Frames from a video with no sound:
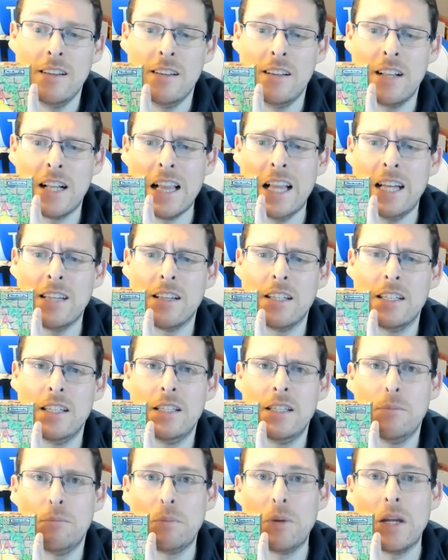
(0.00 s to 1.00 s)

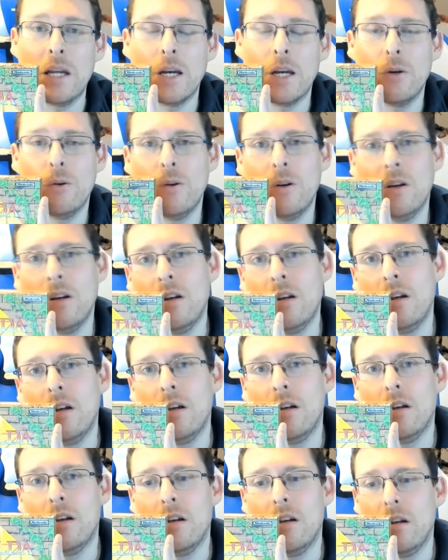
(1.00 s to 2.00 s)
gladly bring out
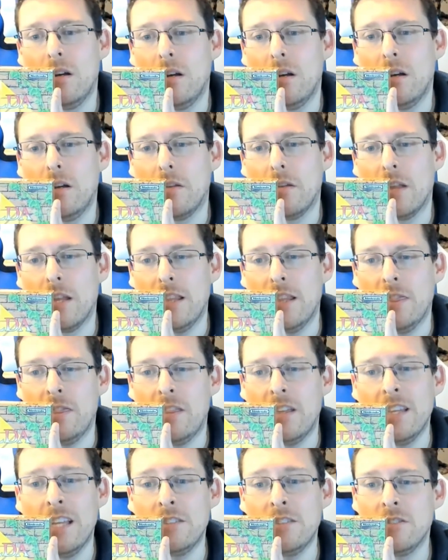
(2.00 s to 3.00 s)
The
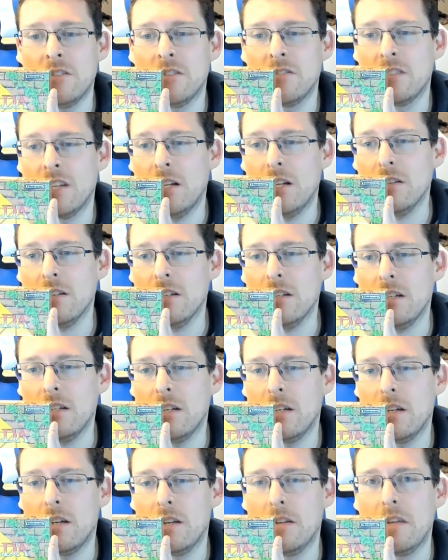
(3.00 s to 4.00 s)
Legend of Zelda
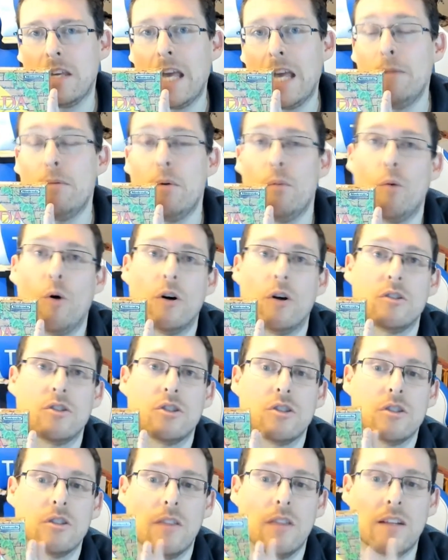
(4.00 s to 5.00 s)
Game & Watch.
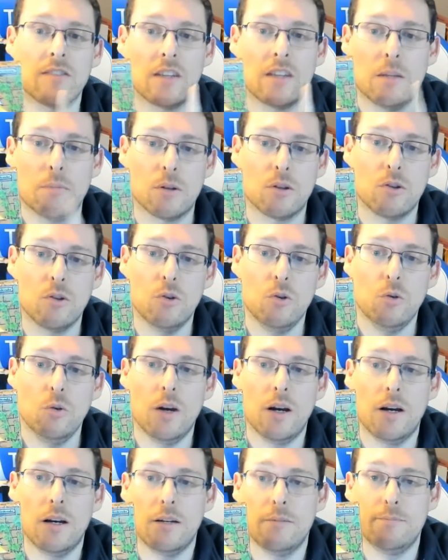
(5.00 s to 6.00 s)
That's at number 2.
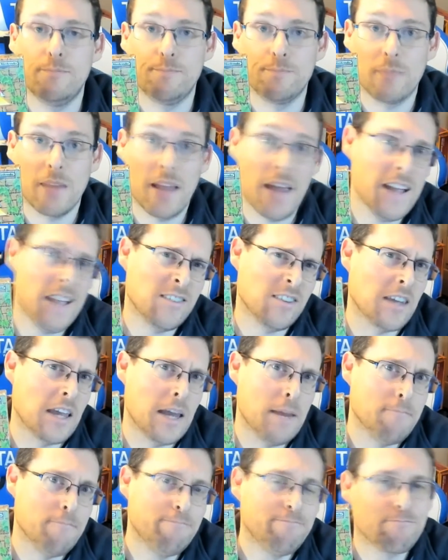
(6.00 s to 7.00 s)
It's a
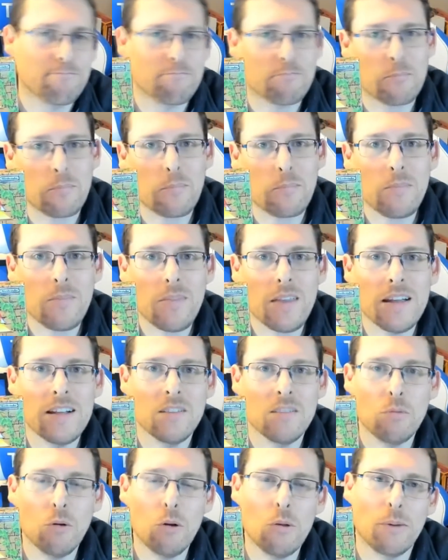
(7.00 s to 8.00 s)
game. It's
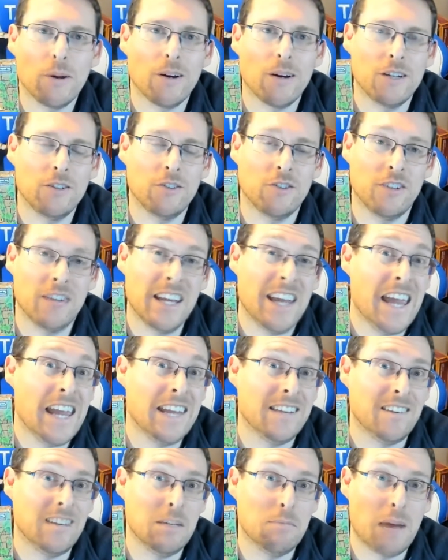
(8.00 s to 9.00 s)
probably about
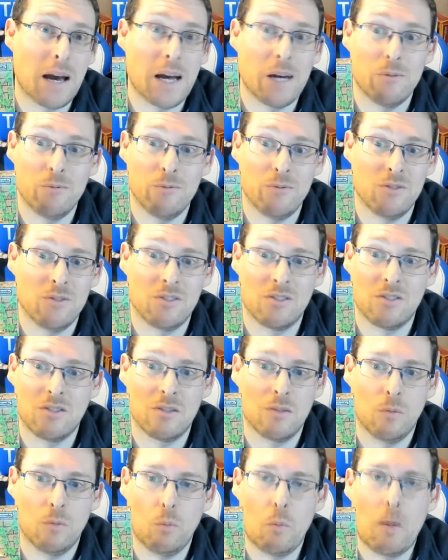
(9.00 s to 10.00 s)
£180,
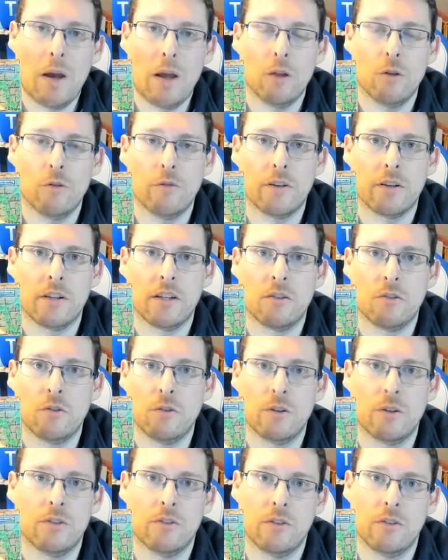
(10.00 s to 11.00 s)
well over the
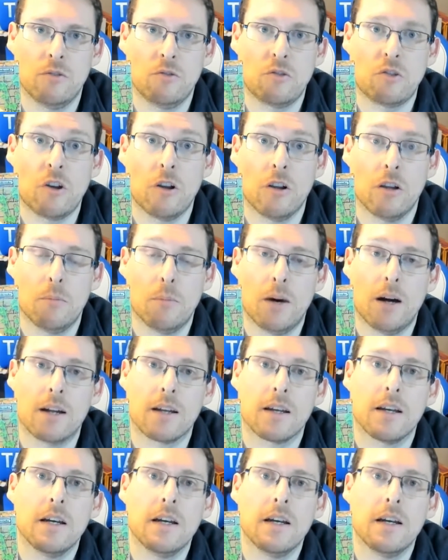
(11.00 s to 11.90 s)
$200 mark.